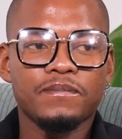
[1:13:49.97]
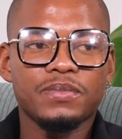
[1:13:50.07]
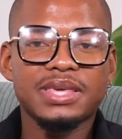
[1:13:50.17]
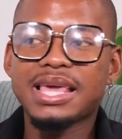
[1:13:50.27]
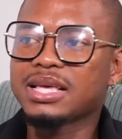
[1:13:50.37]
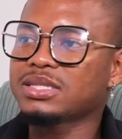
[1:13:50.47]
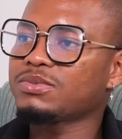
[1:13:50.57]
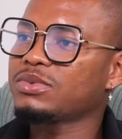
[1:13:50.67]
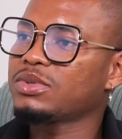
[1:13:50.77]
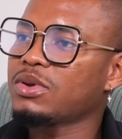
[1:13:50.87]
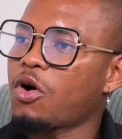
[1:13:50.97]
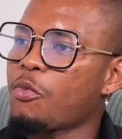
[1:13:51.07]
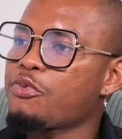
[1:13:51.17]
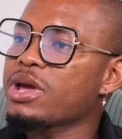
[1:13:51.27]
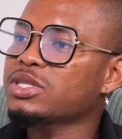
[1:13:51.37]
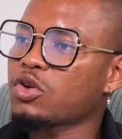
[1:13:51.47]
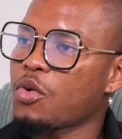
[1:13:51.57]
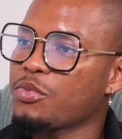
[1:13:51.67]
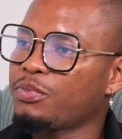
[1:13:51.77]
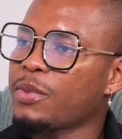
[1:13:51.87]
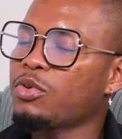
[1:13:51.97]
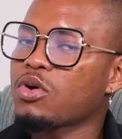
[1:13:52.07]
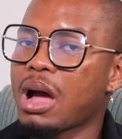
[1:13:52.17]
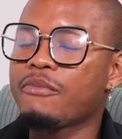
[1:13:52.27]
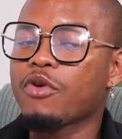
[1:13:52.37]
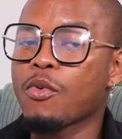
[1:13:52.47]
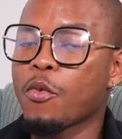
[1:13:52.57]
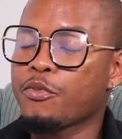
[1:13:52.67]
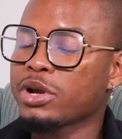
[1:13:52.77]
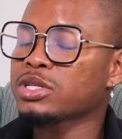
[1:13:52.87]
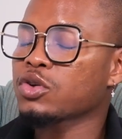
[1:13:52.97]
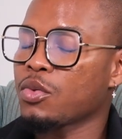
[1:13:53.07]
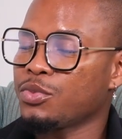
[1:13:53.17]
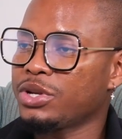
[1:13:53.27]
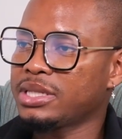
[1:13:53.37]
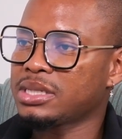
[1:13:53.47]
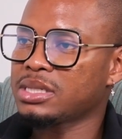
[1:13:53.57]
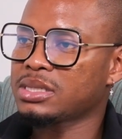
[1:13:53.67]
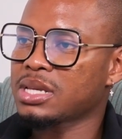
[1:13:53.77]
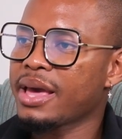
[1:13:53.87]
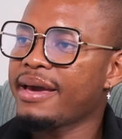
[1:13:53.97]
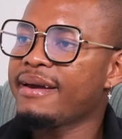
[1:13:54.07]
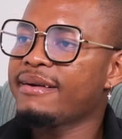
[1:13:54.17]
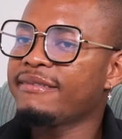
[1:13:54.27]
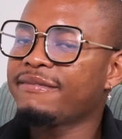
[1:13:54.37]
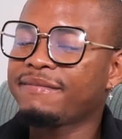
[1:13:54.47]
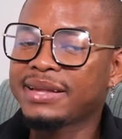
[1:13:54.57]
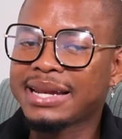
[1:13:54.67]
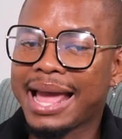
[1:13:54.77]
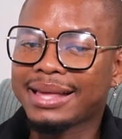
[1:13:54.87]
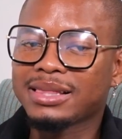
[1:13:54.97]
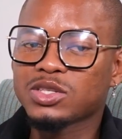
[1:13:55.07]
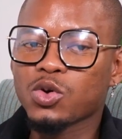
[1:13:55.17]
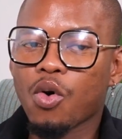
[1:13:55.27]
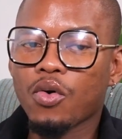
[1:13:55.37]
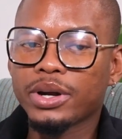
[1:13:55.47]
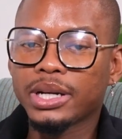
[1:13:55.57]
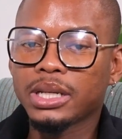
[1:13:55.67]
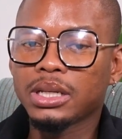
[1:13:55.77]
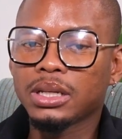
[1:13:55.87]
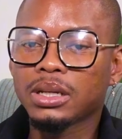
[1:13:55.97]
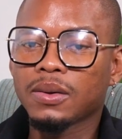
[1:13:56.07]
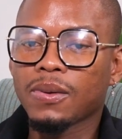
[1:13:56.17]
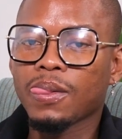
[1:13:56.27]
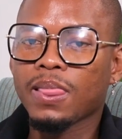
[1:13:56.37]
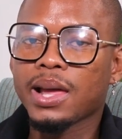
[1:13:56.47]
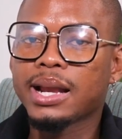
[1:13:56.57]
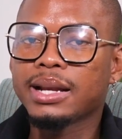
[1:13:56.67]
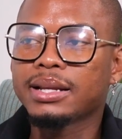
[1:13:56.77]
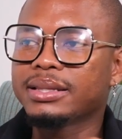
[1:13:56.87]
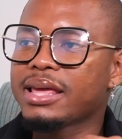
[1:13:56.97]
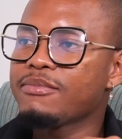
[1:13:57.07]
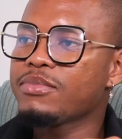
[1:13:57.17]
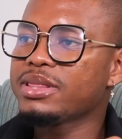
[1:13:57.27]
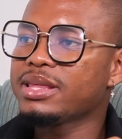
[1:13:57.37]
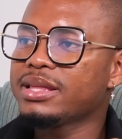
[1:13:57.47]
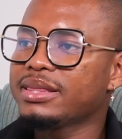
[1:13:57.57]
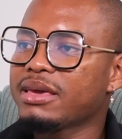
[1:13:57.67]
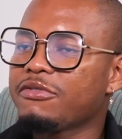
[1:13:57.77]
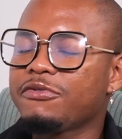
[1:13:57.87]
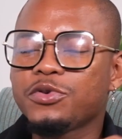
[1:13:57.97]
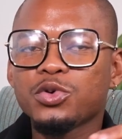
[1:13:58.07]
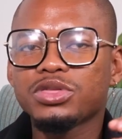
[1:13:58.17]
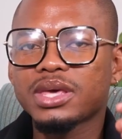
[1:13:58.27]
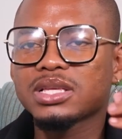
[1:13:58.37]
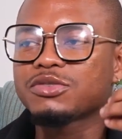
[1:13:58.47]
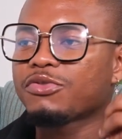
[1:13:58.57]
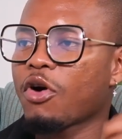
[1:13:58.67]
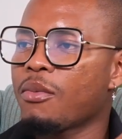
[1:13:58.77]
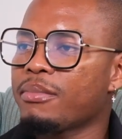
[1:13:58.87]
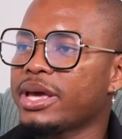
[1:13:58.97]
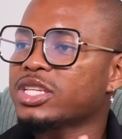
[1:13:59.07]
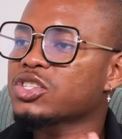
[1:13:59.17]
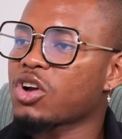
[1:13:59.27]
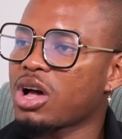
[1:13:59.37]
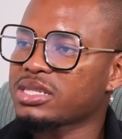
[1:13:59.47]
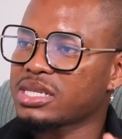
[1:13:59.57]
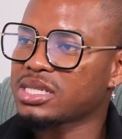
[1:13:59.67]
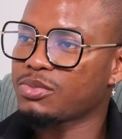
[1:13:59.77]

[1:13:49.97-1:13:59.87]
yes, oppressed people who come from oppressed communities feel like there's only they view things from a scarcity